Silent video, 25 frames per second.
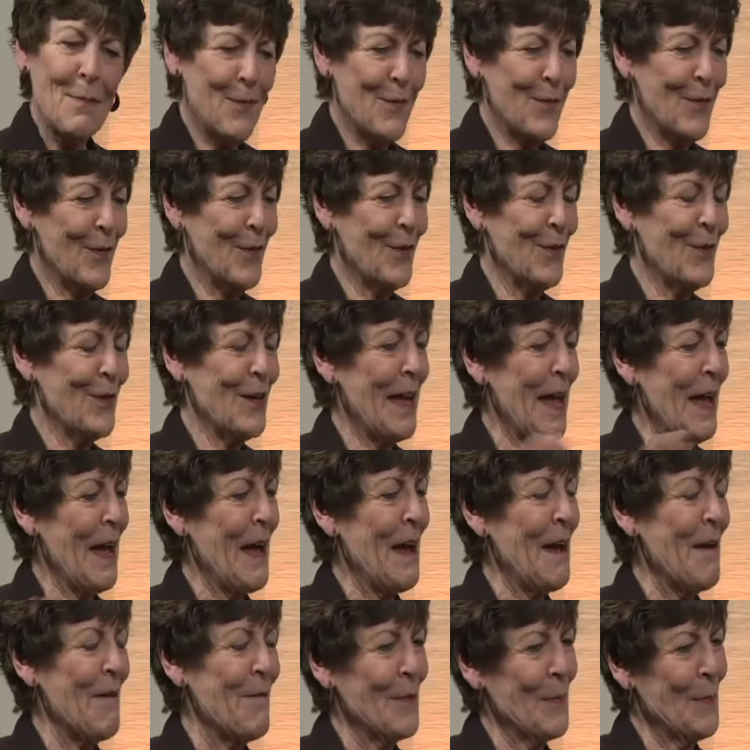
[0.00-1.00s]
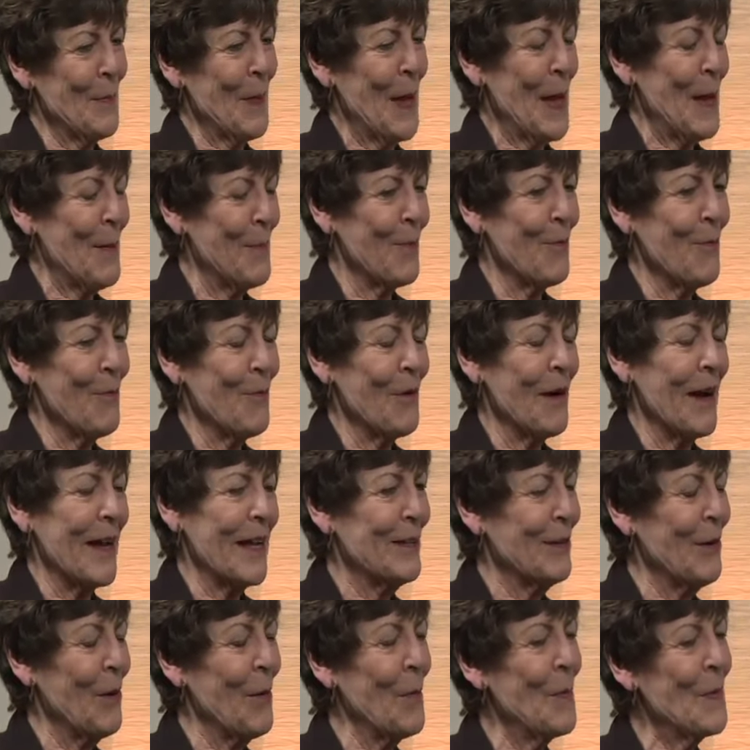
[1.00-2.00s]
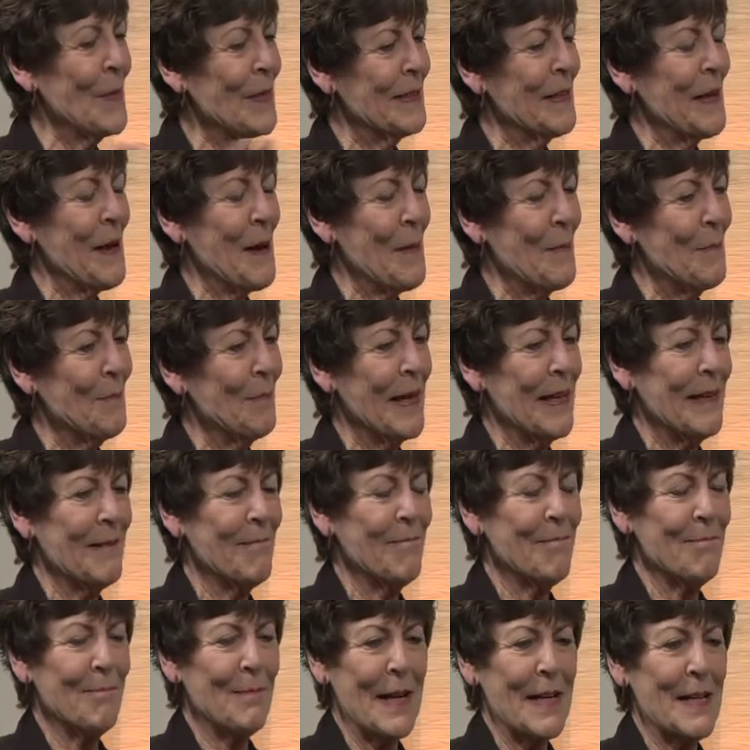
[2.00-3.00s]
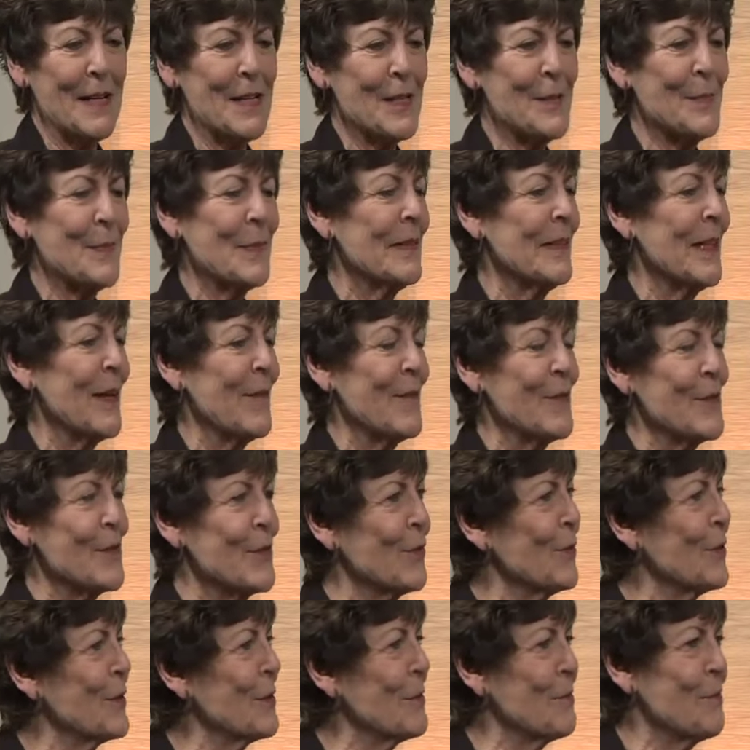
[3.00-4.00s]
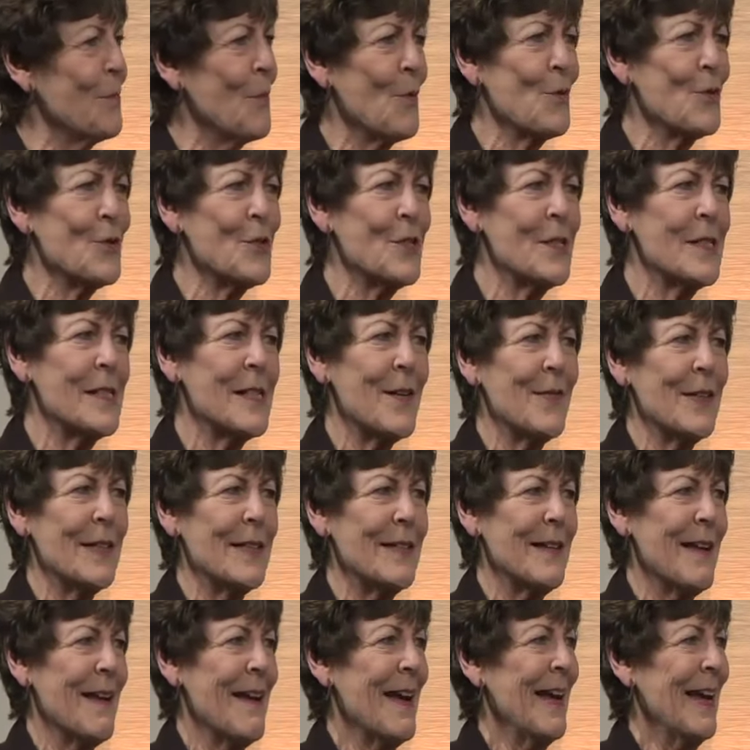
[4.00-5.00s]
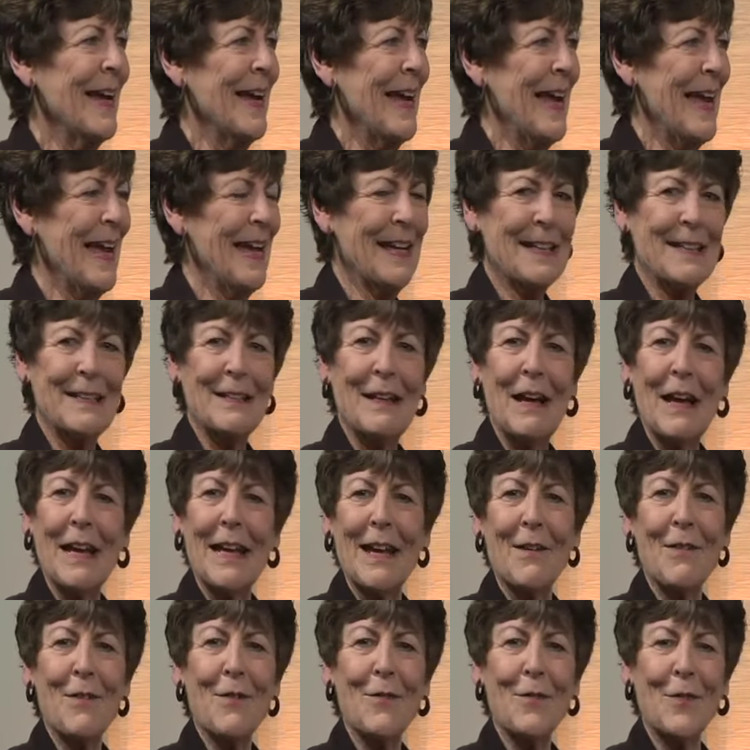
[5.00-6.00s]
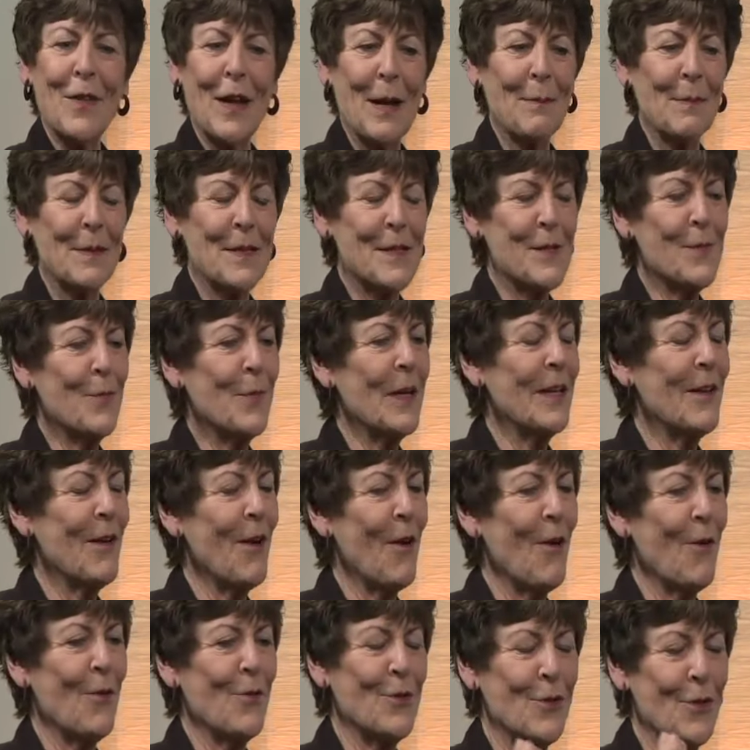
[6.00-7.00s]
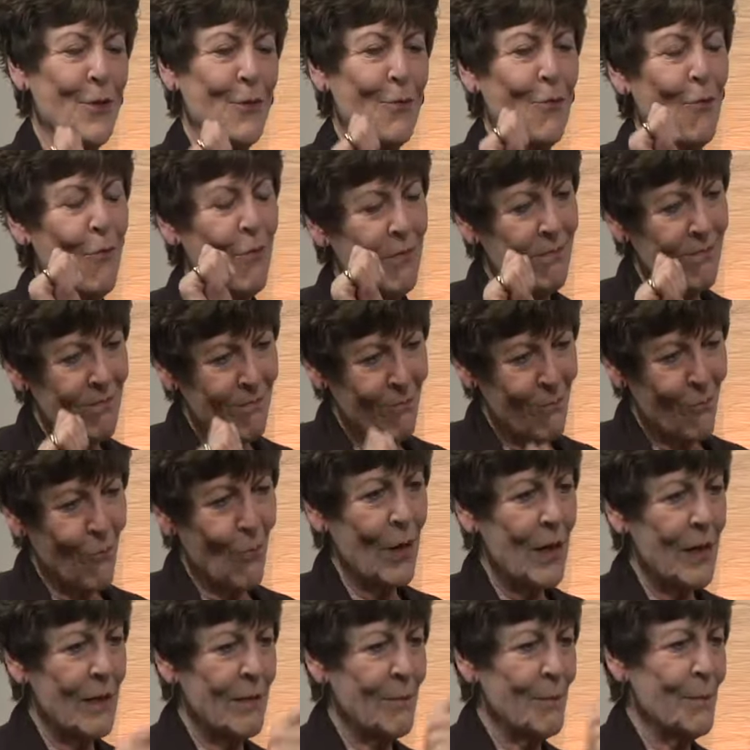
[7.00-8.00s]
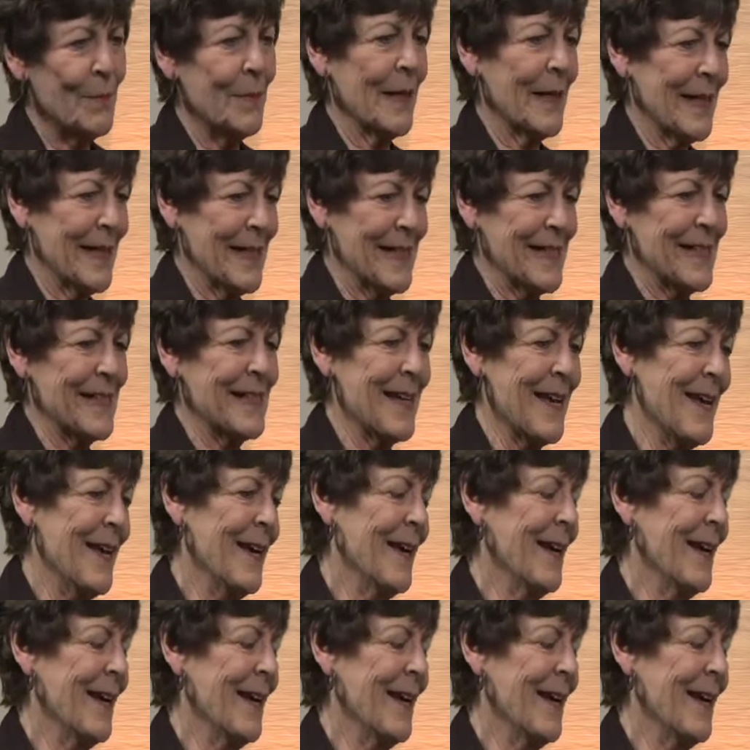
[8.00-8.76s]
prefer to have the paper where I can open it up. My husband loves certain portions of it, and like other families, we go to one place.